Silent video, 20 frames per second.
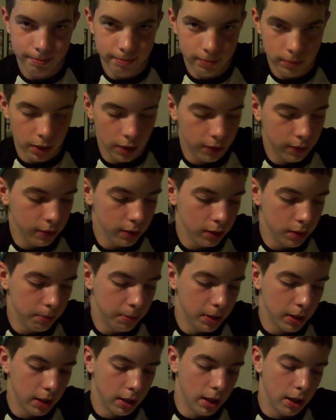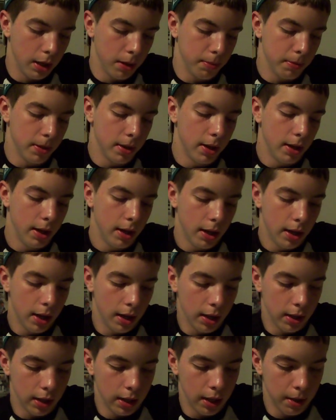not really a big name,
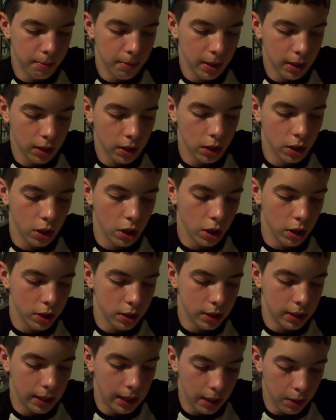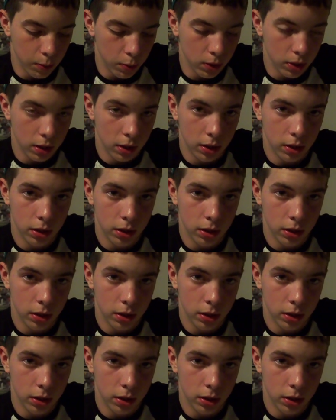and linebacker Curtis Gatewood.